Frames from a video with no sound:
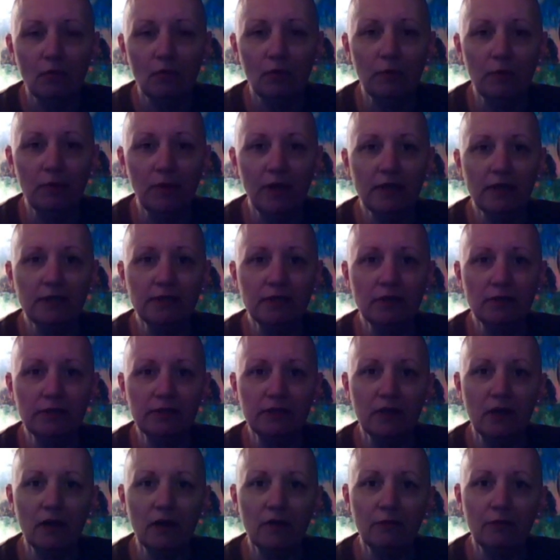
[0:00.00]
We place
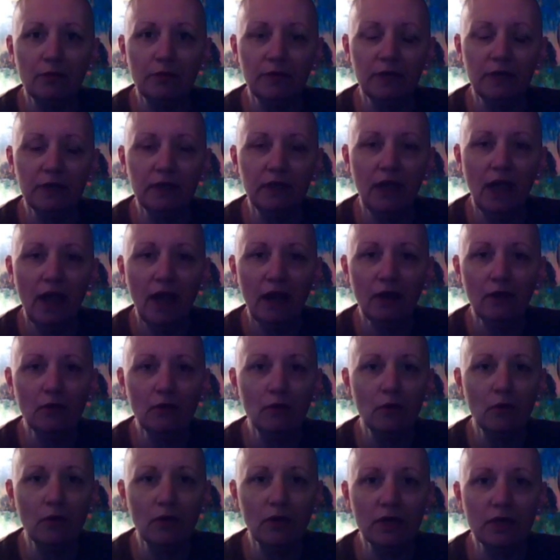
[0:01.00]
ourselves within
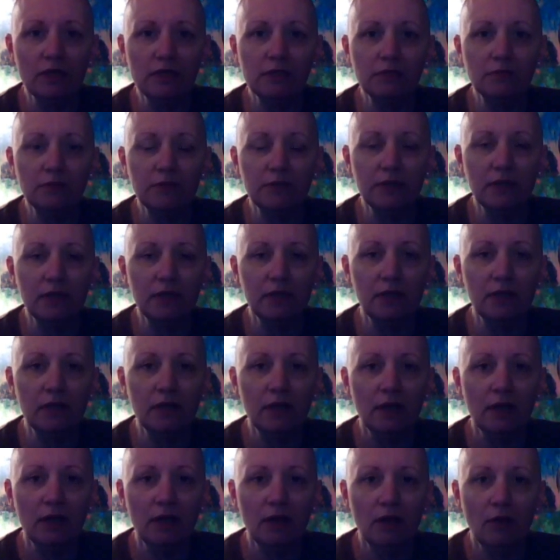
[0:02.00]
categories, within